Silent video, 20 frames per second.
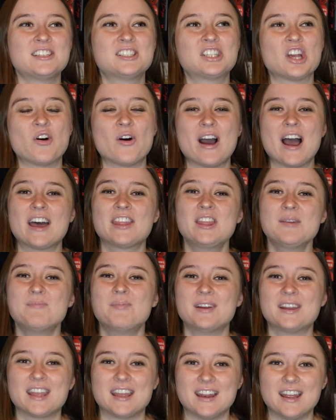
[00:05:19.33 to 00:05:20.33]
So at the
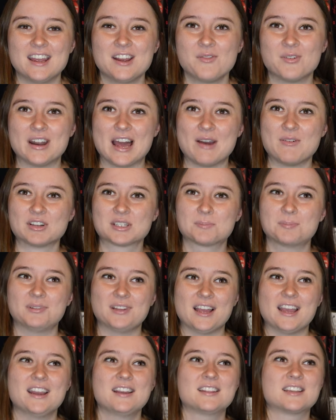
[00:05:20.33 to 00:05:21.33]
beginning, when I was
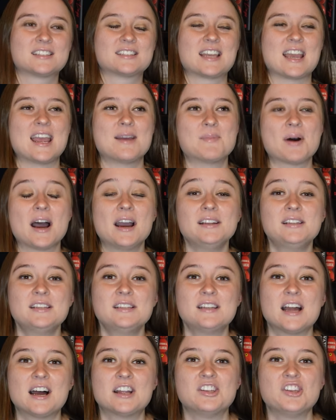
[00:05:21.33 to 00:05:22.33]
playing this game, I
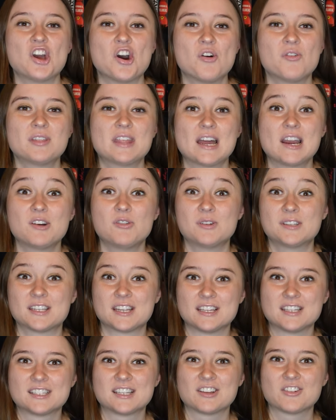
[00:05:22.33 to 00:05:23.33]
did not know that it was
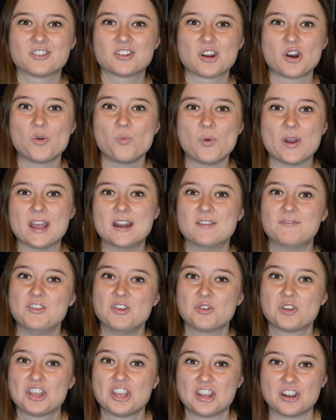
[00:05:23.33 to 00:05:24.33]
considered a win if
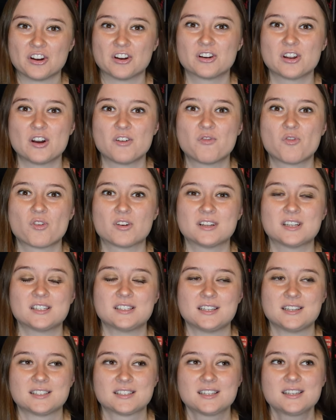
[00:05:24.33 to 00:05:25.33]
you cured all four
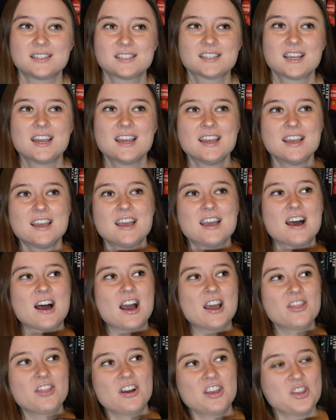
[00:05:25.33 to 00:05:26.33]
diseases.
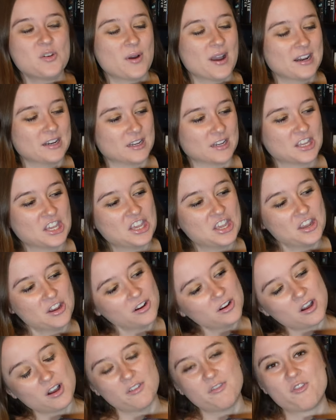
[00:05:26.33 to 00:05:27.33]
I thought you had to
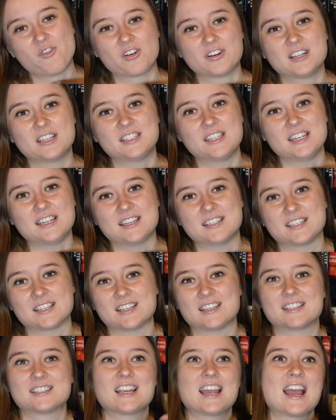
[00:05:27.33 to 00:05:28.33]
cure all four
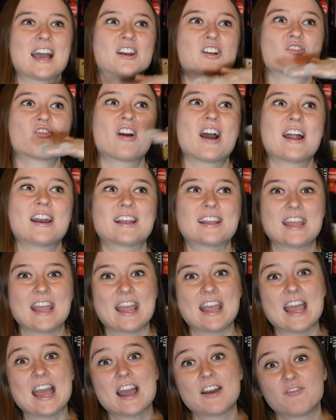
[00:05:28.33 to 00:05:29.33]
diseases and
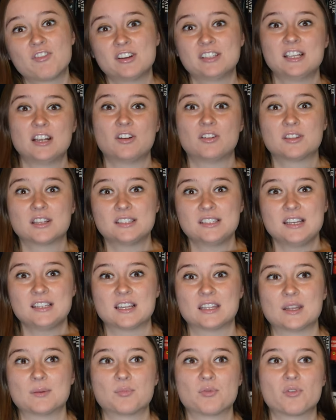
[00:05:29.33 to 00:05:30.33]
eradicate every single disease
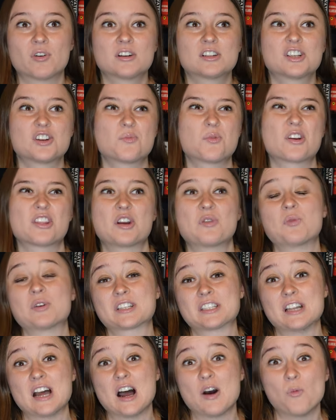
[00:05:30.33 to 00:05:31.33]
on the board to where there
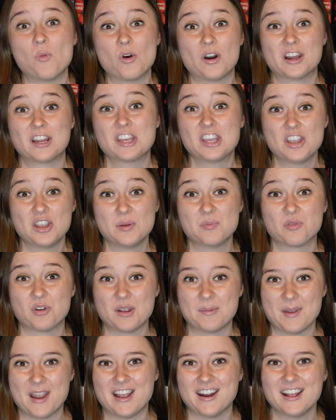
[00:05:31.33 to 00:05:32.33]
was not one cube
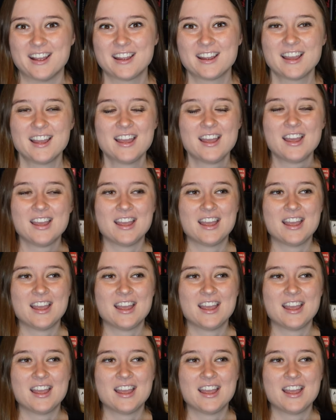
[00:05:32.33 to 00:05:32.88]
remaining.